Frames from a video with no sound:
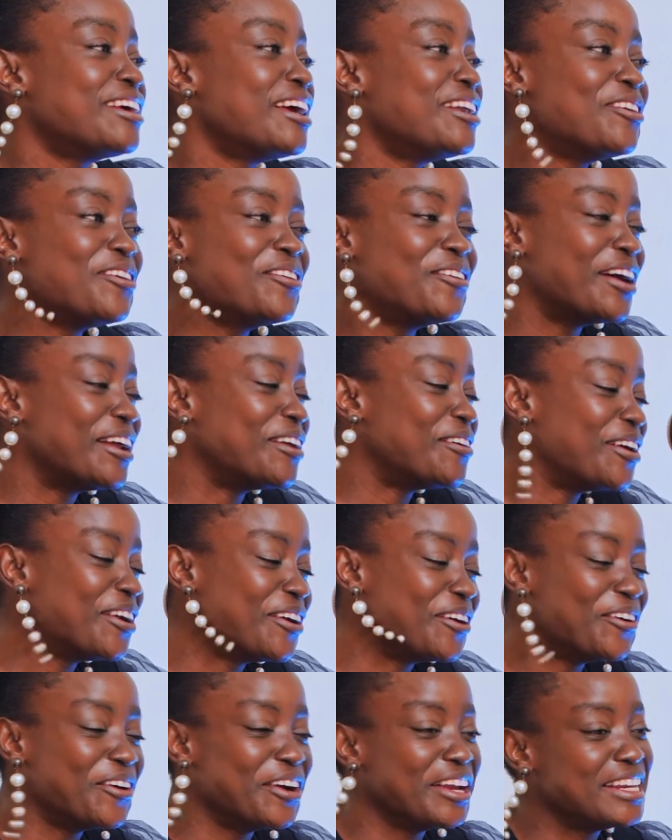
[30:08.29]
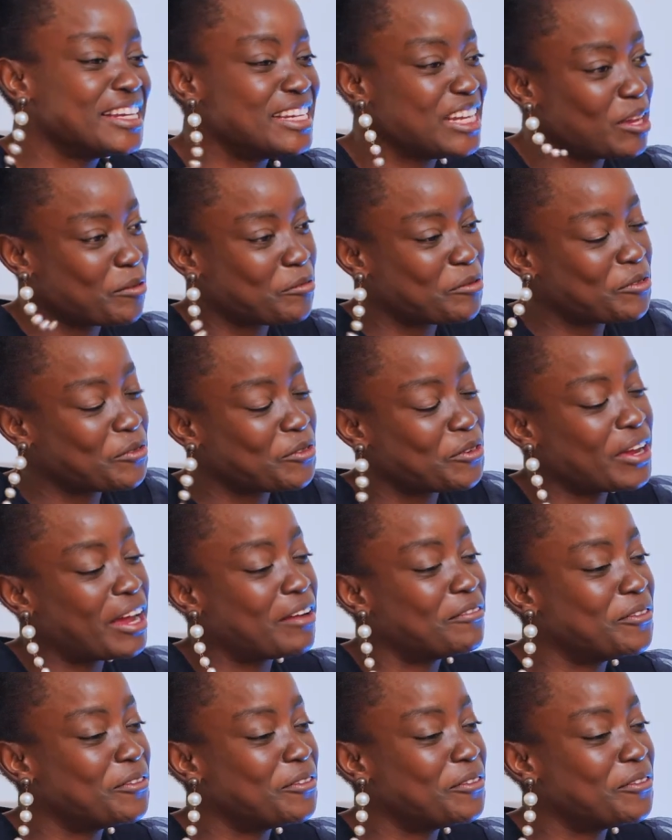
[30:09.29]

I don't want to go in depth. We have